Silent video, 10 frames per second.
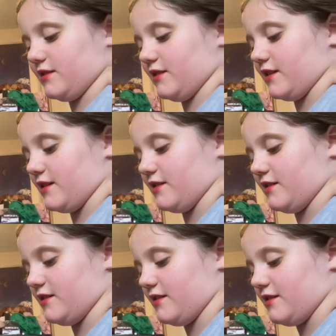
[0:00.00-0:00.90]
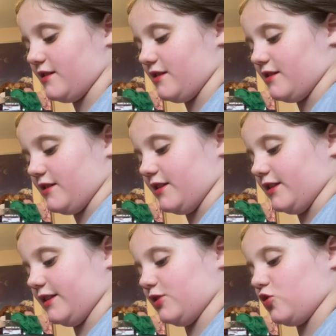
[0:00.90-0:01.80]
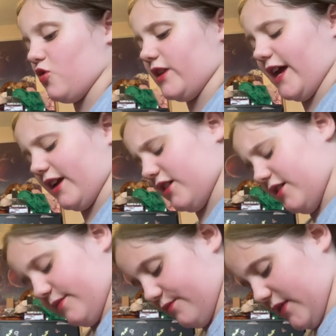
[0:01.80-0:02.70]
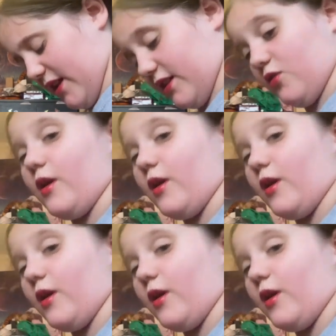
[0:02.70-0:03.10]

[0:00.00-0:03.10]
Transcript: Yeah. It's got like um, a little